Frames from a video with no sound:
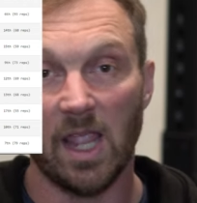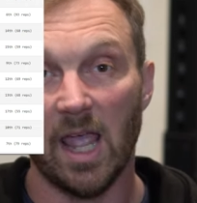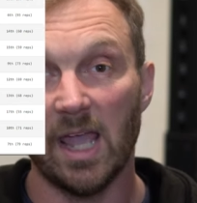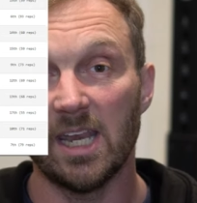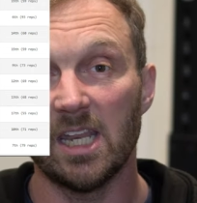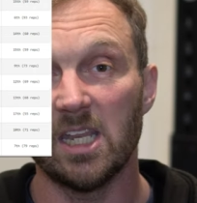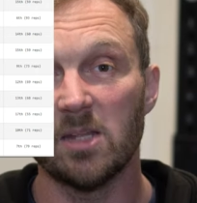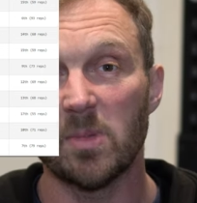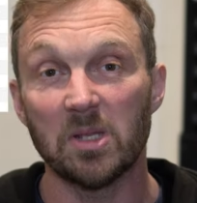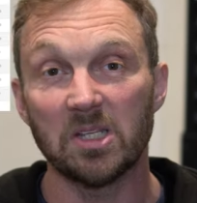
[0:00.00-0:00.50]

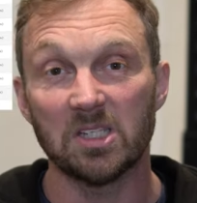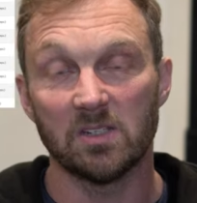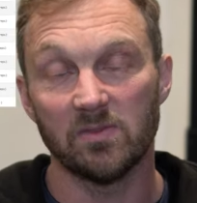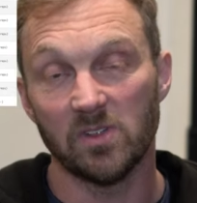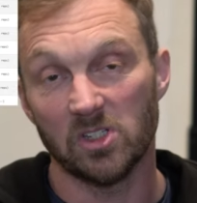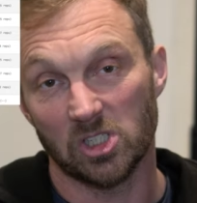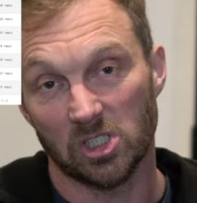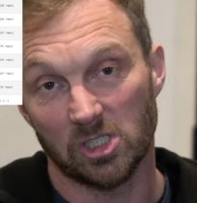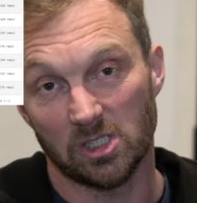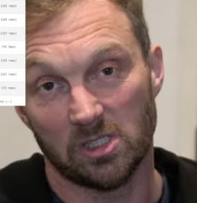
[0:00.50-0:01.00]
And in the men's
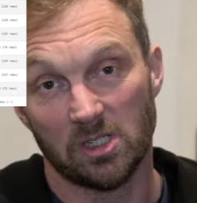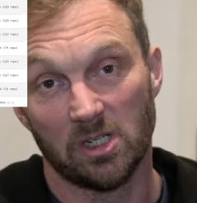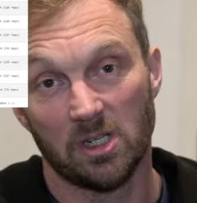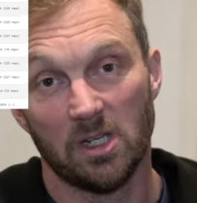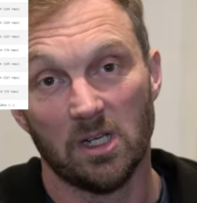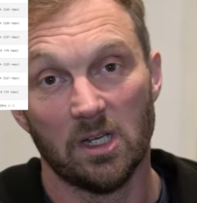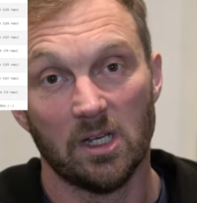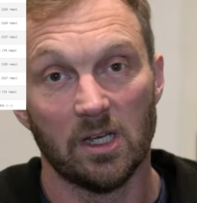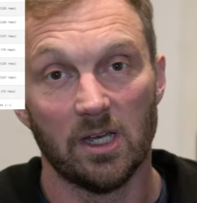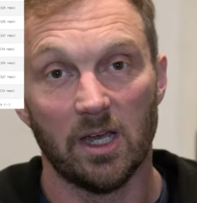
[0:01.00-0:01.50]
division,
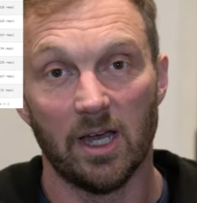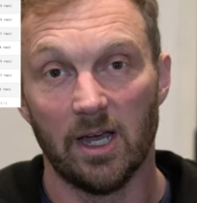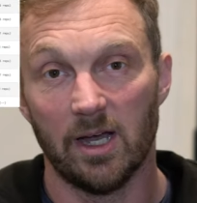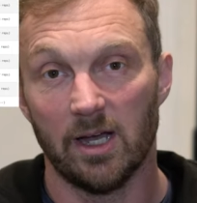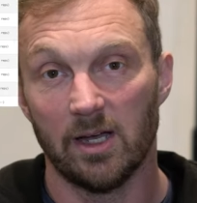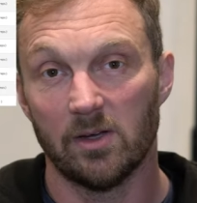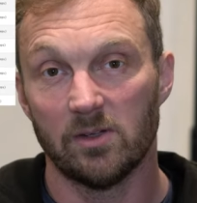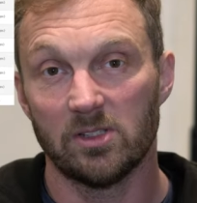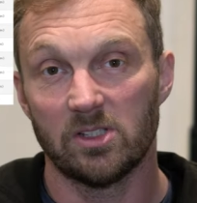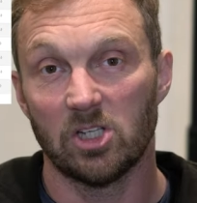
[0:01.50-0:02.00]

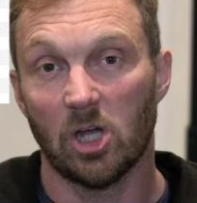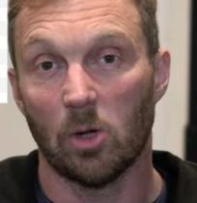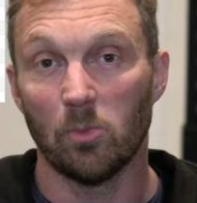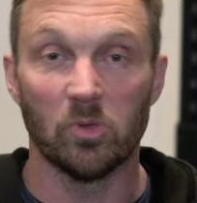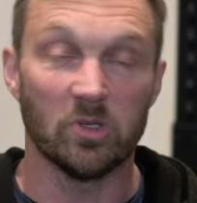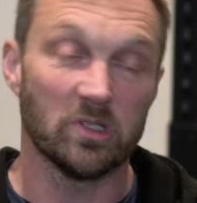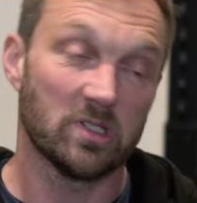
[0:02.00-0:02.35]
top